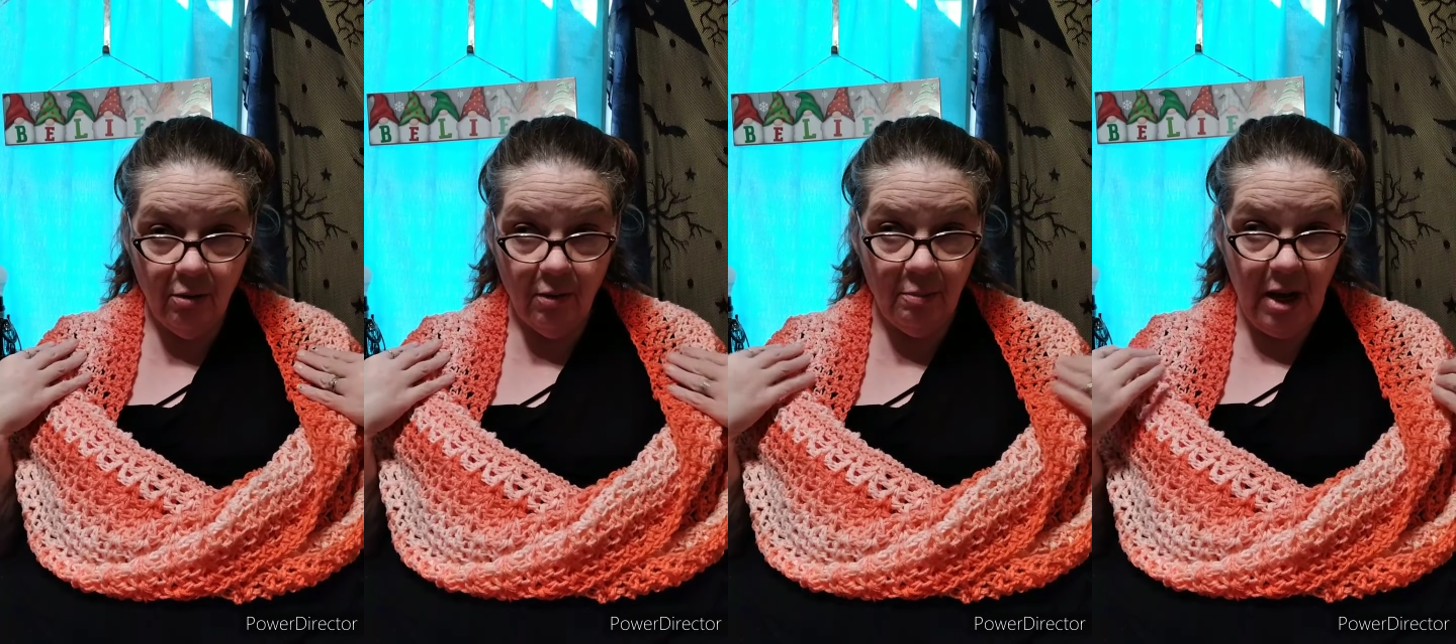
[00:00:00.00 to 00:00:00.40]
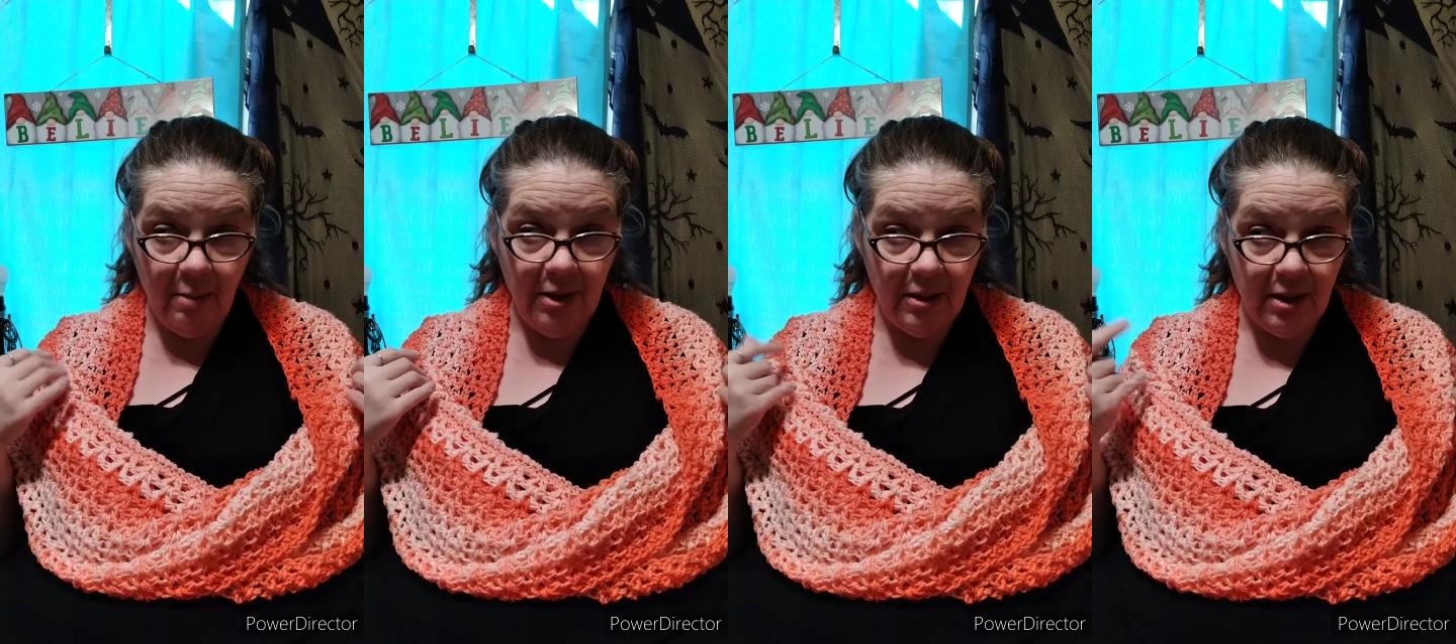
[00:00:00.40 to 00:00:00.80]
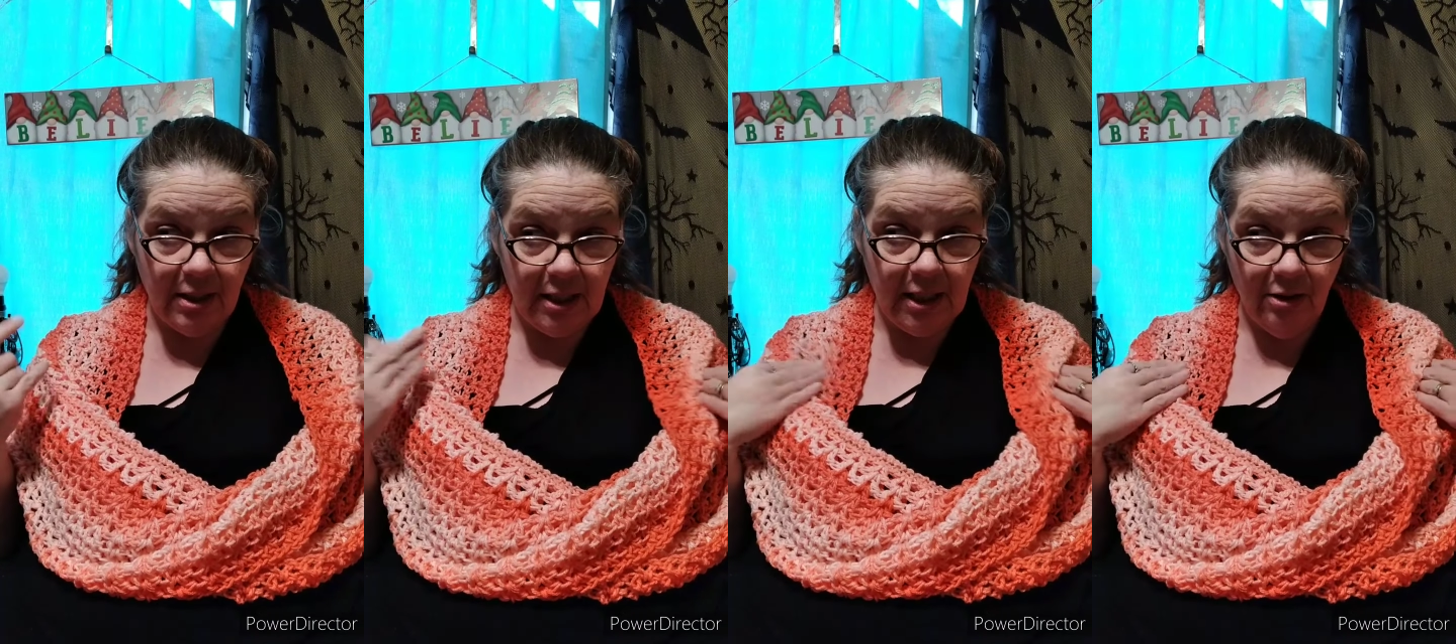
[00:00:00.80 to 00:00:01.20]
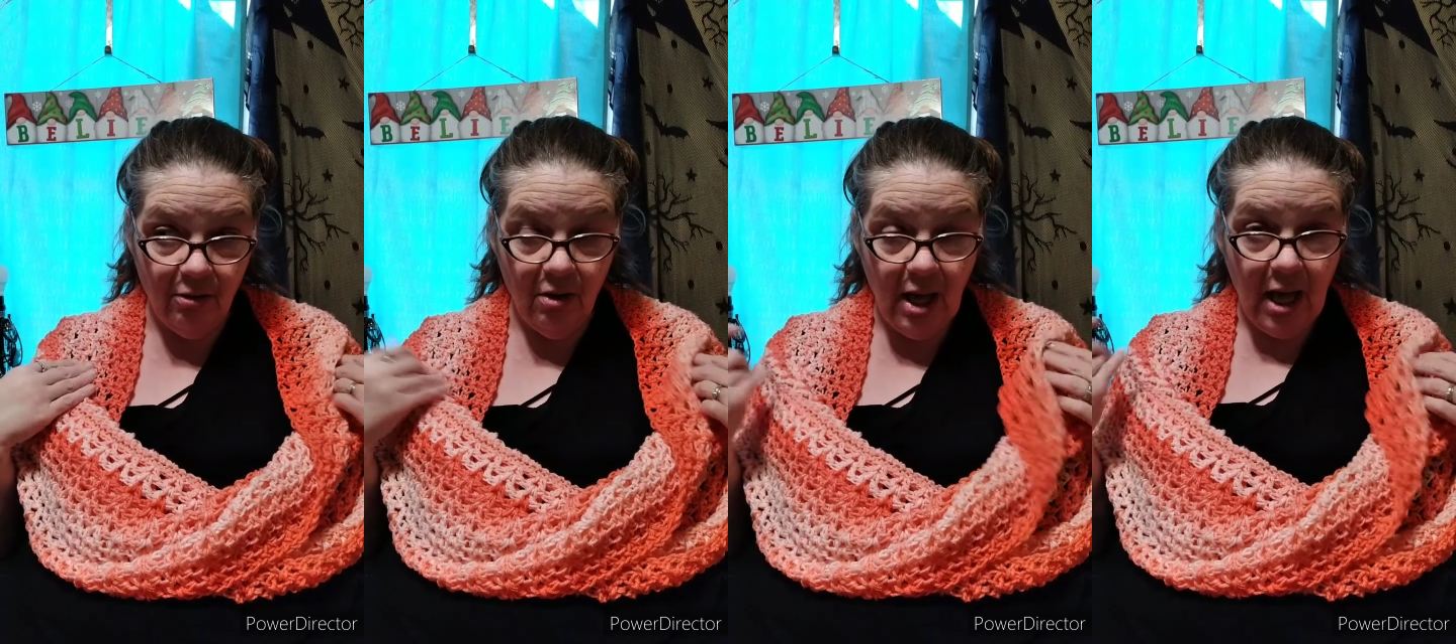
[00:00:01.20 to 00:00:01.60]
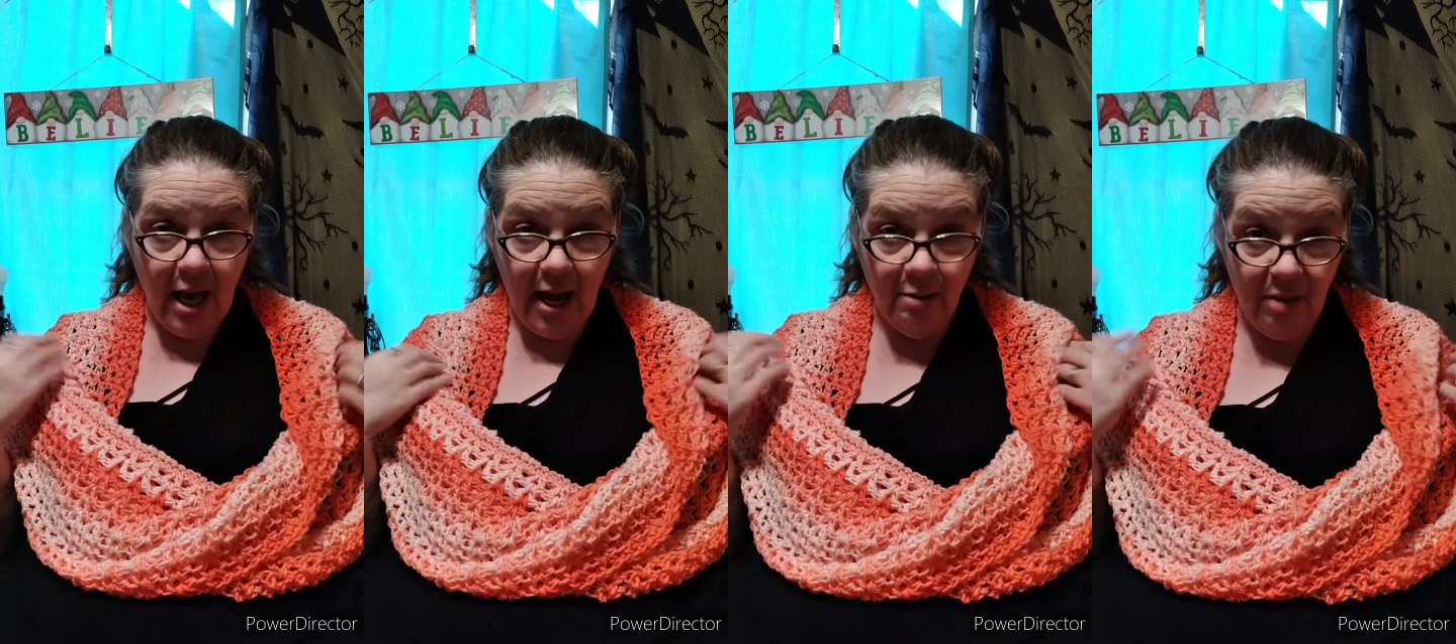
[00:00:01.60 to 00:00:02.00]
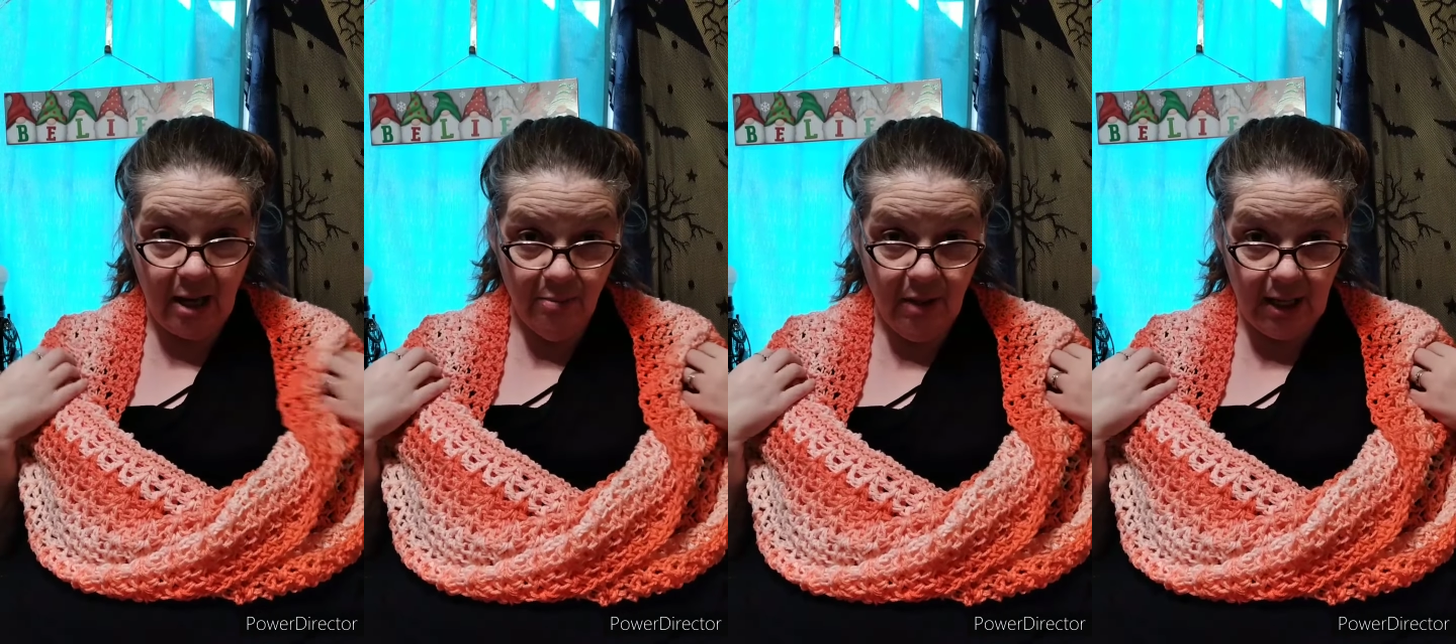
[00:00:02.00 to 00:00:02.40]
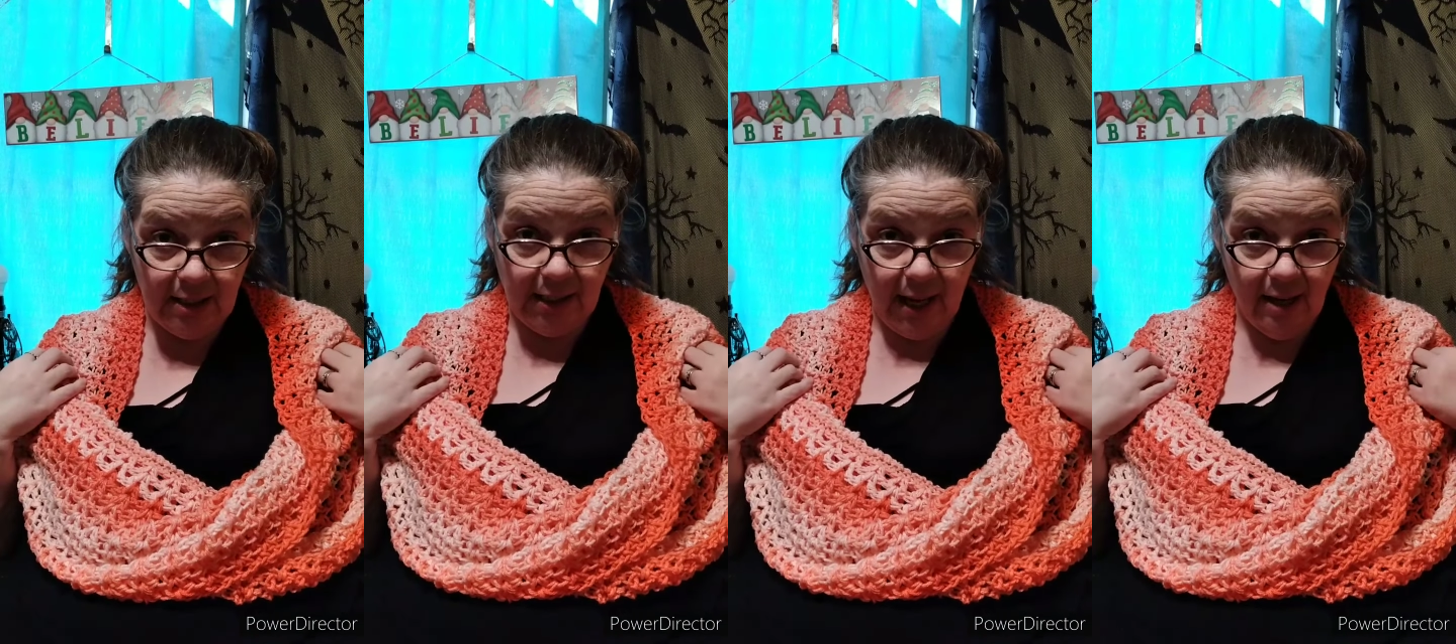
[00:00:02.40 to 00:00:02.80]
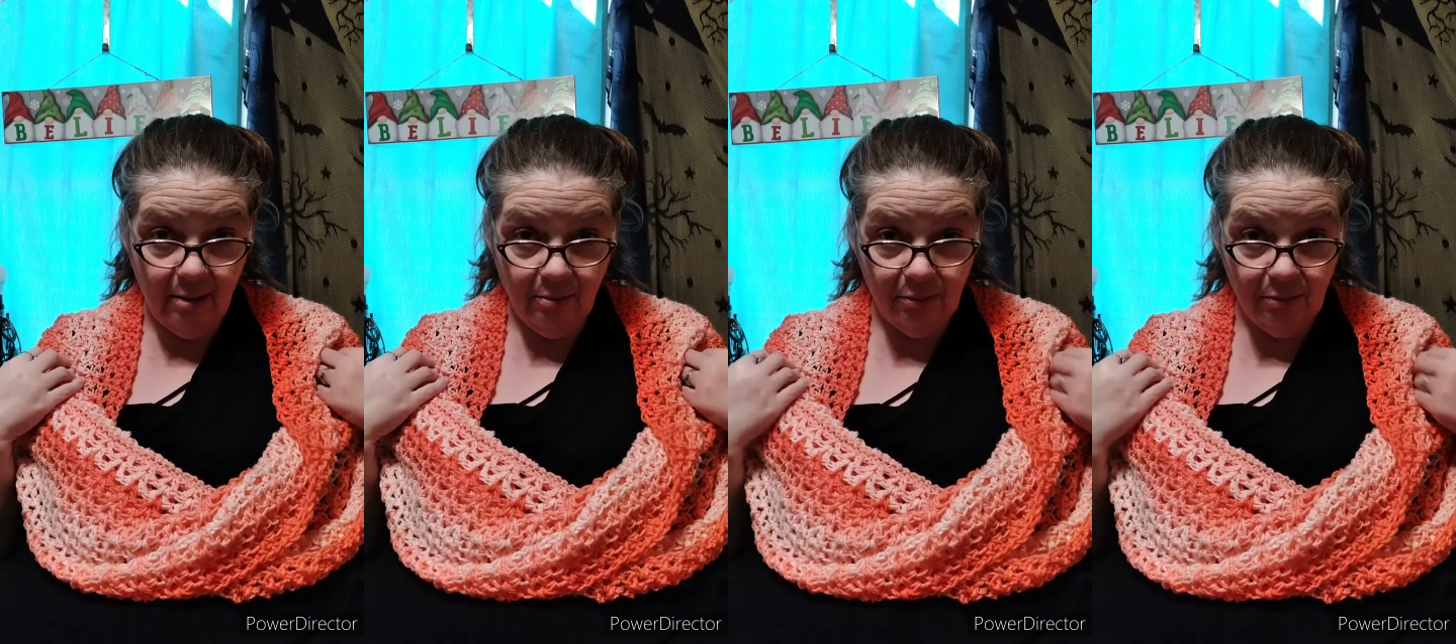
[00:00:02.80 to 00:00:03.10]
or maybe the teal, and make me a set.